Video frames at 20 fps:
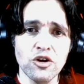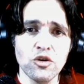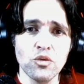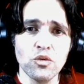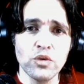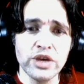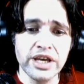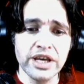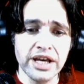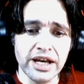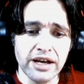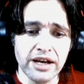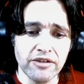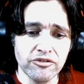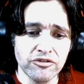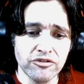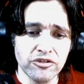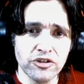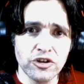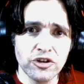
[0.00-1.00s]
We
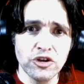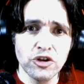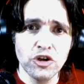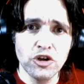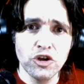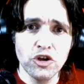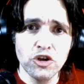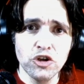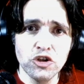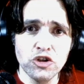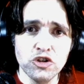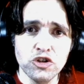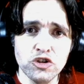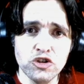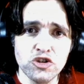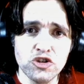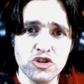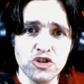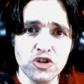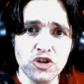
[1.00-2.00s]
have
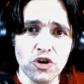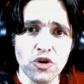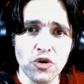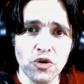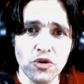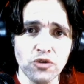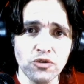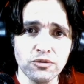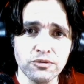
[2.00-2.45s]
seo